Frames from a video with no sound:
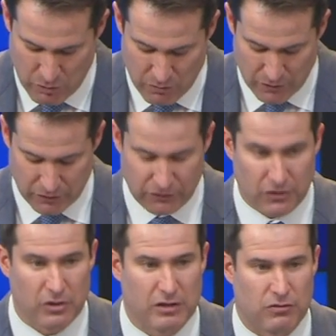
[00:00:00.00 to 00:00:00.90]
And we run the
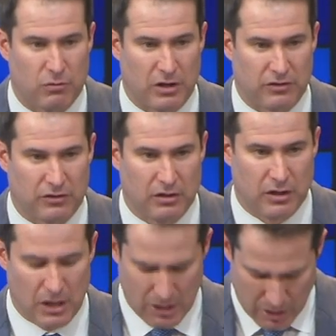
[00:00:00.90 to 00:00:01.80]
serious risk
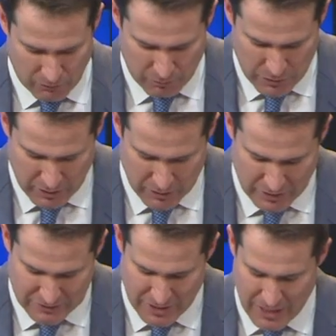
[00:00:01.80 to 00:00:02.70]
of
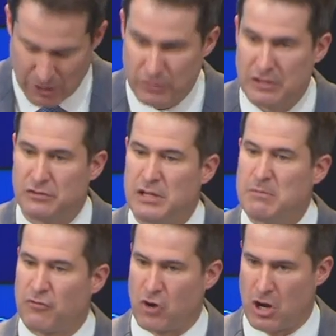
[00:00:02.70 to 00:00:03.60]
being entirely
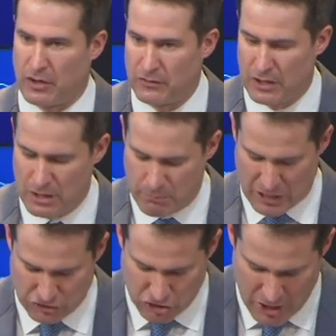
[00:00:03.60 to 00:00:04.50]
leapfrogged
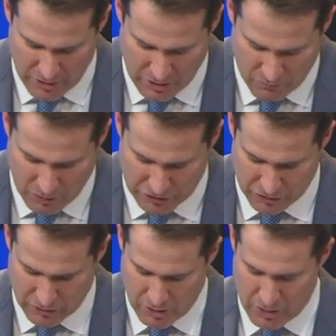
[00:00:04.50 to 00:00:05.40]
by China and
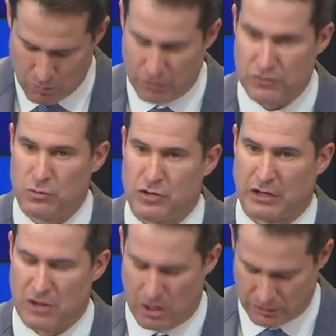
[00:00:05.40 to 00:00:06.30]
Russia with new
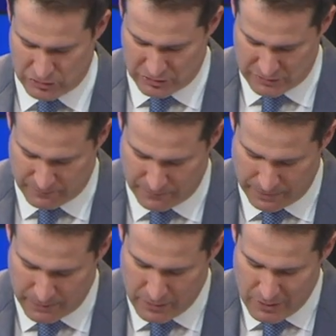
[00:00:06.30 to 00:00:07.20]
technologies.
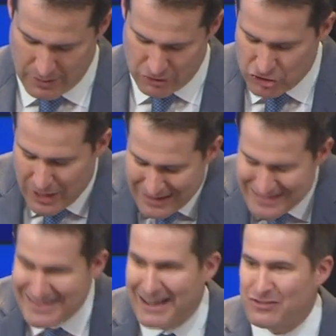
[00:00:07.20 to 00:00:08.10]

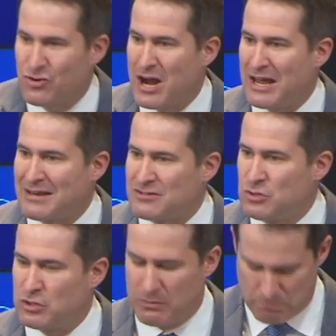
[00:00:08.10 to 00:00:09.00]
China is not
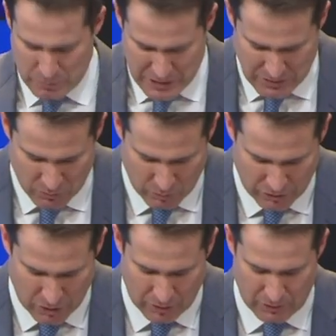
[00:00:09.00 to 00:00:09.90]
trying to compete
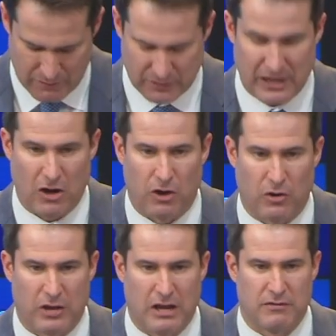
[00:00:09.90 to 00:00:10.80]
with our 11
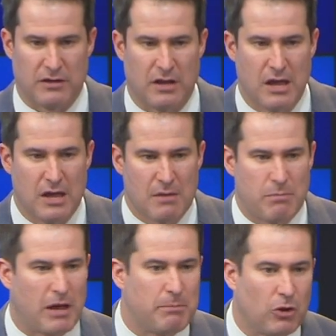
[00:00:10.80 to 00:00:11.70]
carrier navy
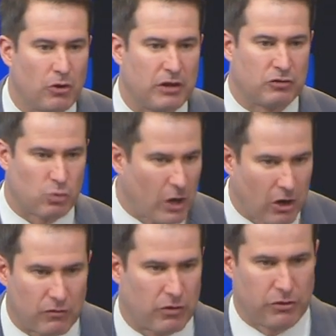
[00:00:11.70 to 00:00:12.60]
by building
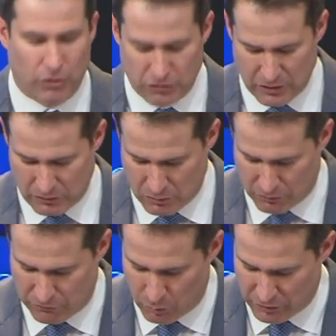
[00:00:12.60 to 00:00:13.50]
12 or
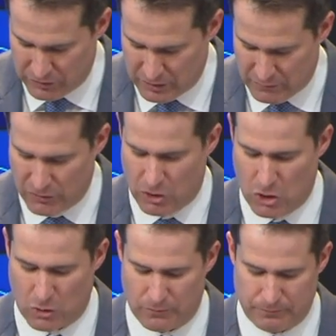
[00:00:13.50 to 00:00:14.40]
13 or 14 of
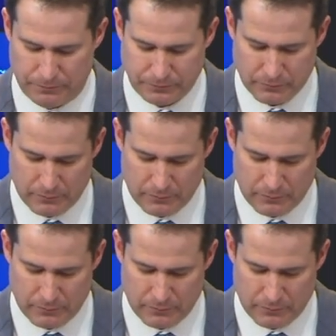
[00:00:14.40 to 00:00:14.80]
their own.